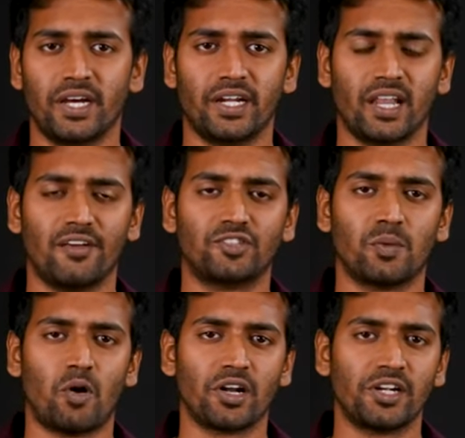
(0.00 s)
It allows
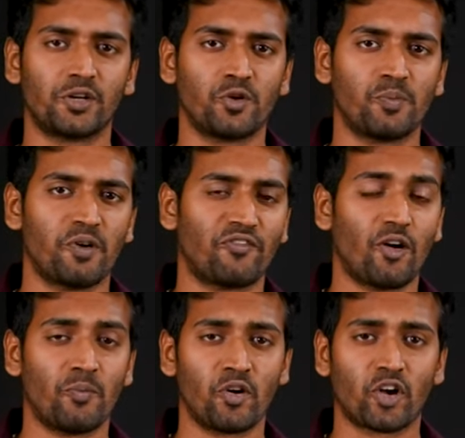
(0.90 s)
your model to
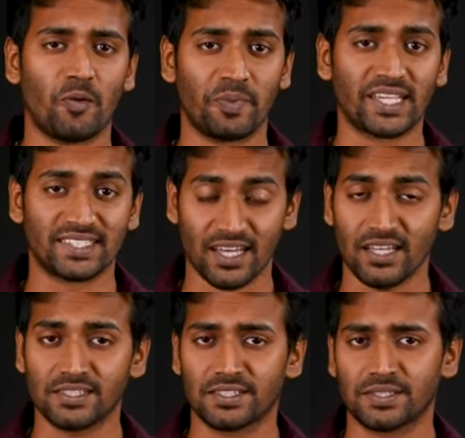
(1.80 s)
perform more complex
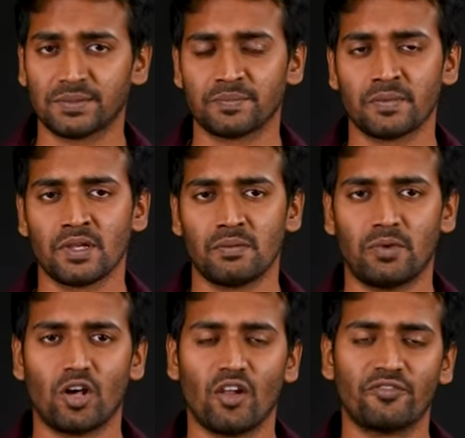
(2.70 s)
tasks
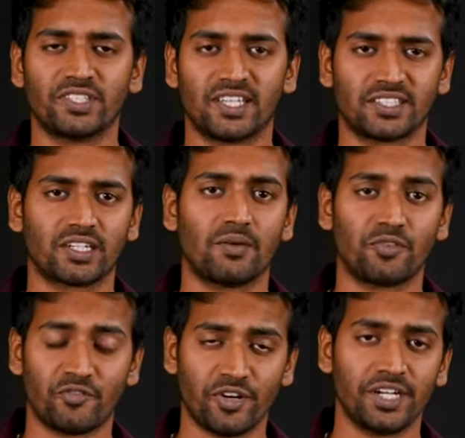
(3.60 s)
but all of this doesn't come
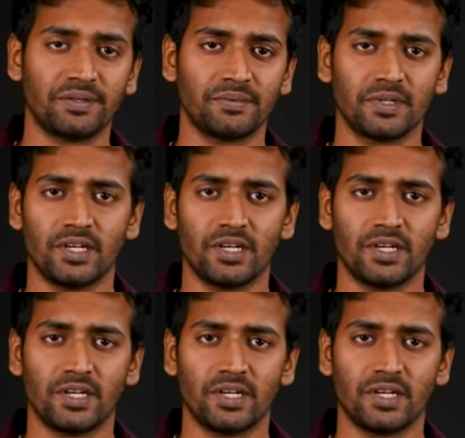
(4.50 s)
for free.